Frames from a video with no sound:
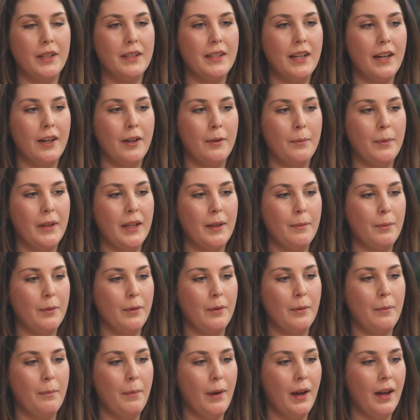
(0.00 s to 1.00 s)
you tell
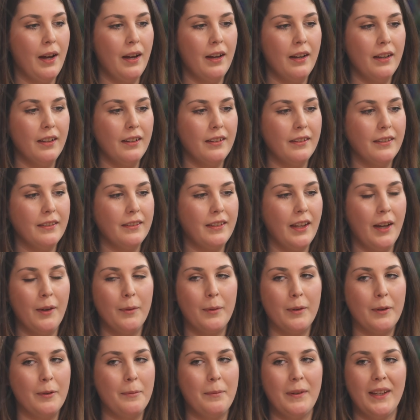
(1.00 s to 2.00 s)
people, but
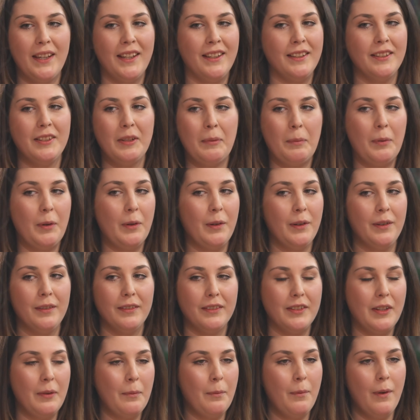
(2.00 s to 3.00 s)
there will be
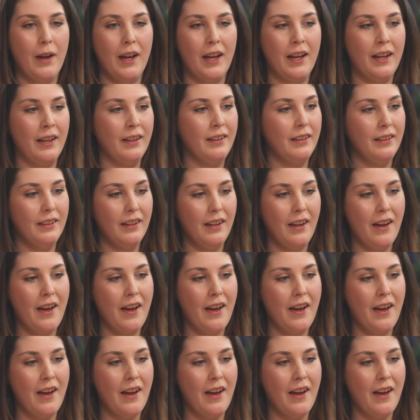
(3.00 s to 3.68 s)
support somewhere.